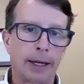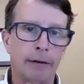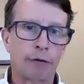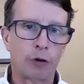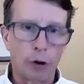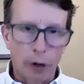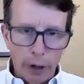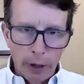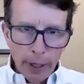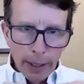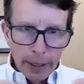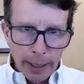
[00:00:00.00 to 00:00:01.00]
for
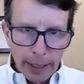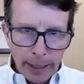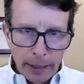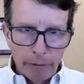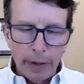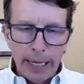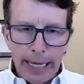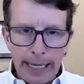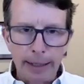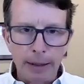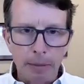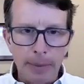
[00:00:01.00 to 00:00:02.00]
kind of
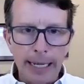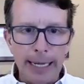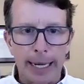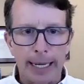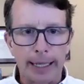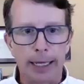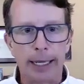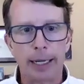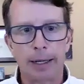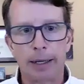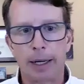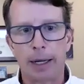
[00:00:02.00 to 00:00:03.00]
hidden meaning
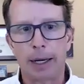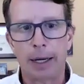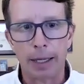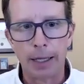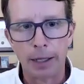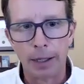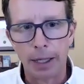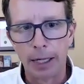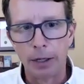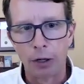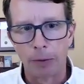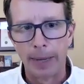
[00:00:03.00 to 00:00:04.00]

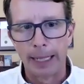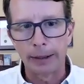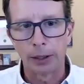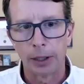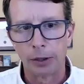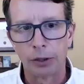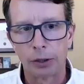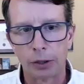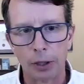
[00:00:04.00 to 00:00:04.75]
in your message.